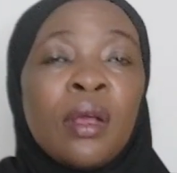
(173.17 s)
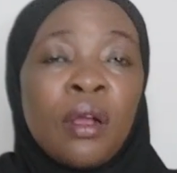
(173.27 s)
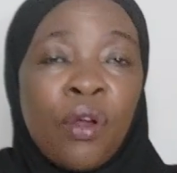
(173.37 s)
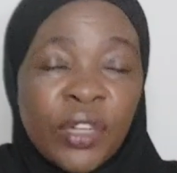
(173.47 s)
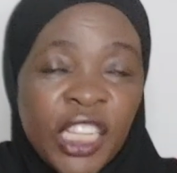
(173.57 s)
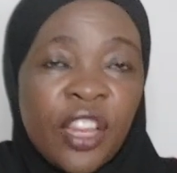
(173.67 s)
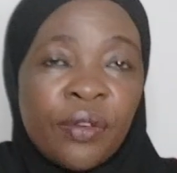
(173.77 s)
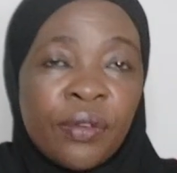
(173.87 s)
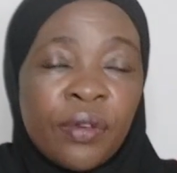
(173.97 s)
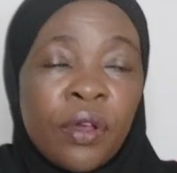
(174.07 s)
continue.
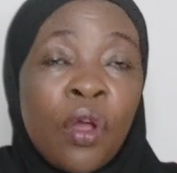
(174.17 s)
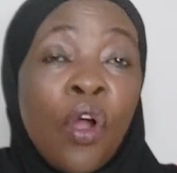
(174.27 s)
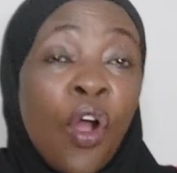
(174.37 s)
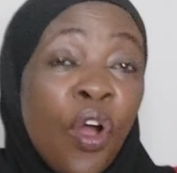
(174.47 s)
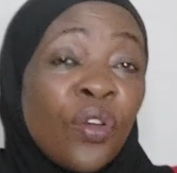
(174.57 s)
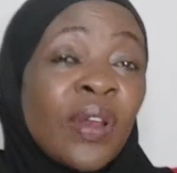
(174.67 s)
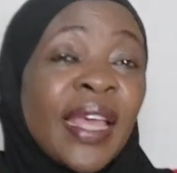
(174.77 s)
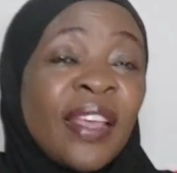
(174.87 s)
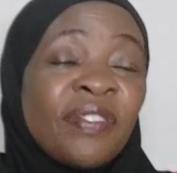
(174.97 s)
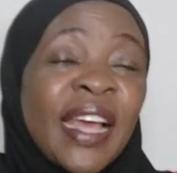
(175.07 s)

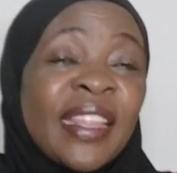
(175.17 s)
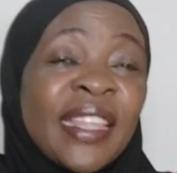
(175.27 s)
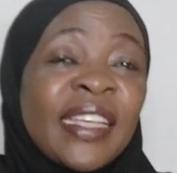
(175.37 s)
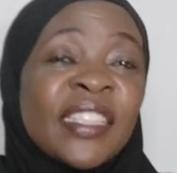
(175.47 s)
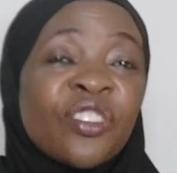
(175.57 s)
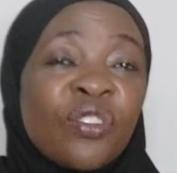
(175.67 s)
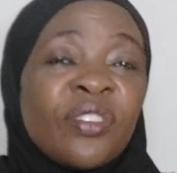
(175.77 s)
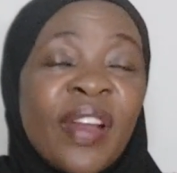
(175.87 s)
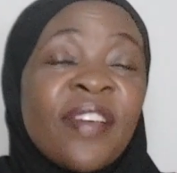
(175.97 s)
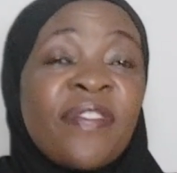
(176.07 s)
Only if that thing is not
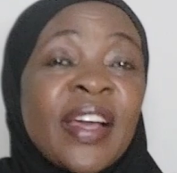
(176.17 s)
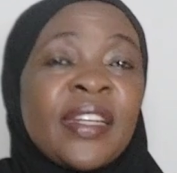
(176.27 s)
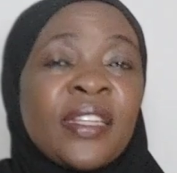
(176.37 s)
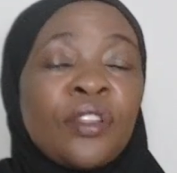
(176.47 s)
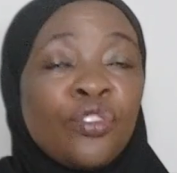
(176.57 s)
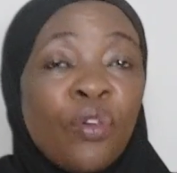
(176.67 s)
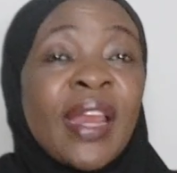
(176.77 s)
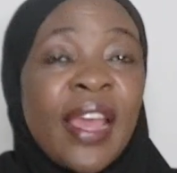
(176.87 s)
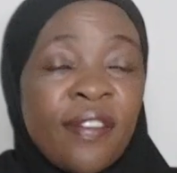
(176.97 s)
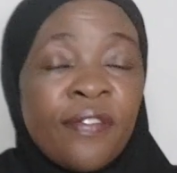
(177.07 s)
relevant to your
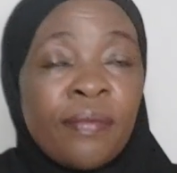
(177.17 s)
life.